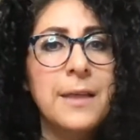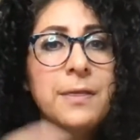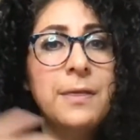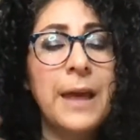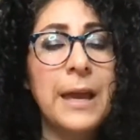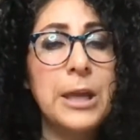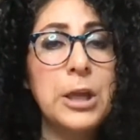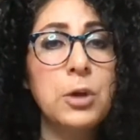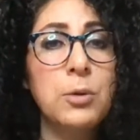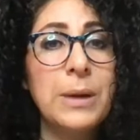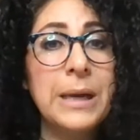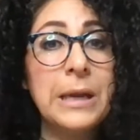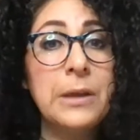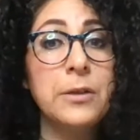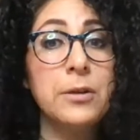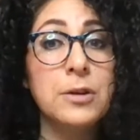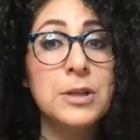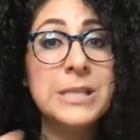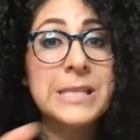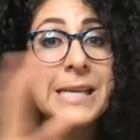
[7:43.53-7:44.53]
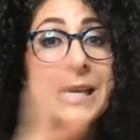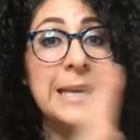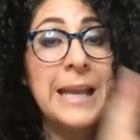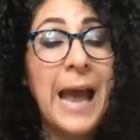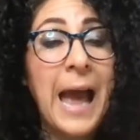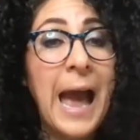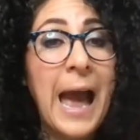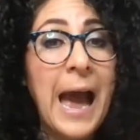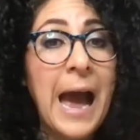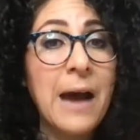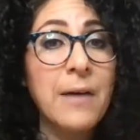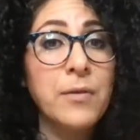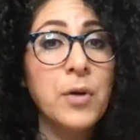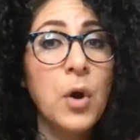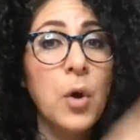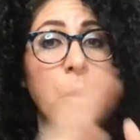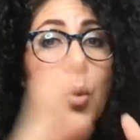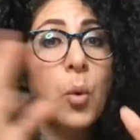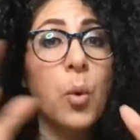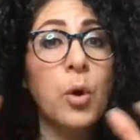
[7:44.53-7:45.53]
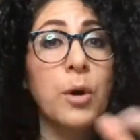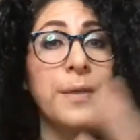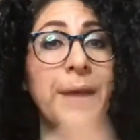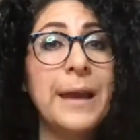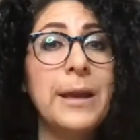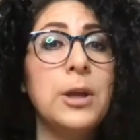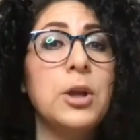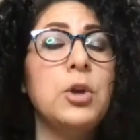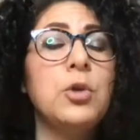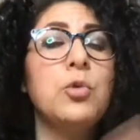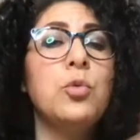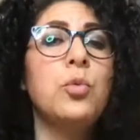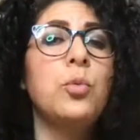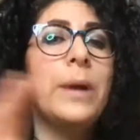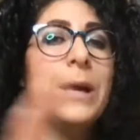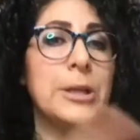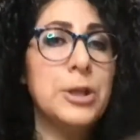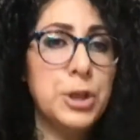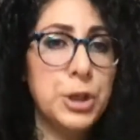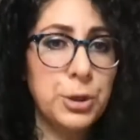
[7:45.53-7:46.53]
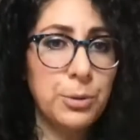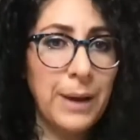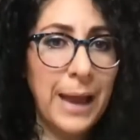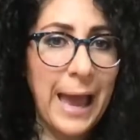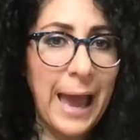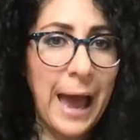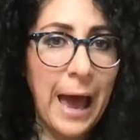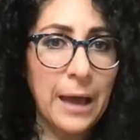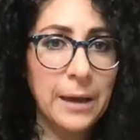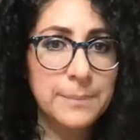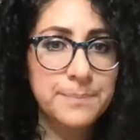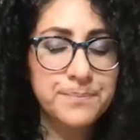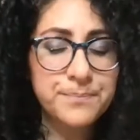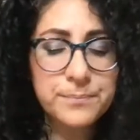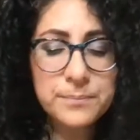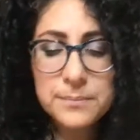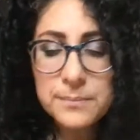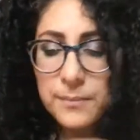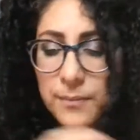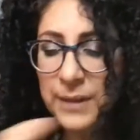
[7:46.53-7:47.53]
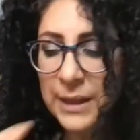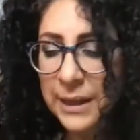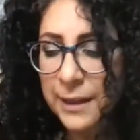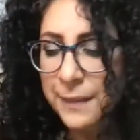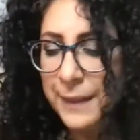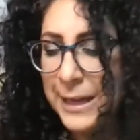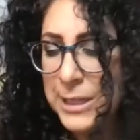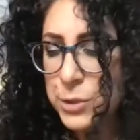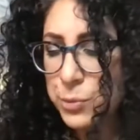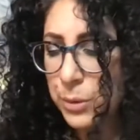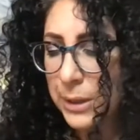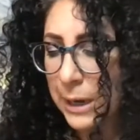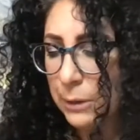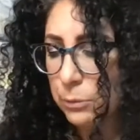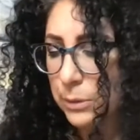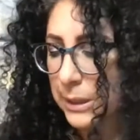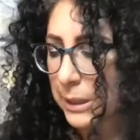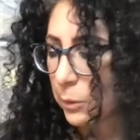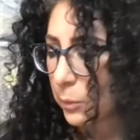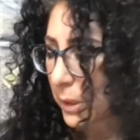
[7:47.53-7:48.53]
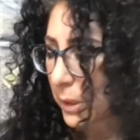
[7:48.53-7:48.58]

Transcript: that you either did have or that you wish you had. And that's what I really